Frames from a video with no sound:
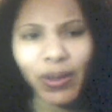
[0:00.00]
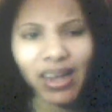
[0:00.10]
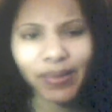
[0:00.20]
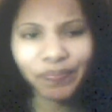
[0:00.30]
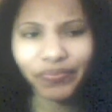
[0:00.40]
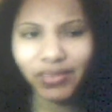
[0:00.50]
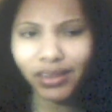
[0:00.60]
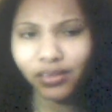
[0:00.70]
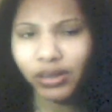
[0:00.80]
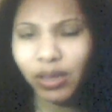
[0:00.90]
but
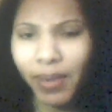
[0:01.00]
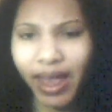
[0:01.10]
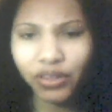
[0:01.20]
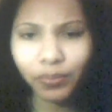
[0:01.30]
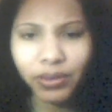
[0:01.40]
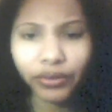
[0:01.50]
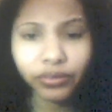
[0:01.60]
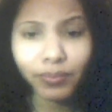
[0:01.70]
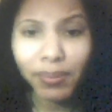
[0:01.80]
it's only paying their bills,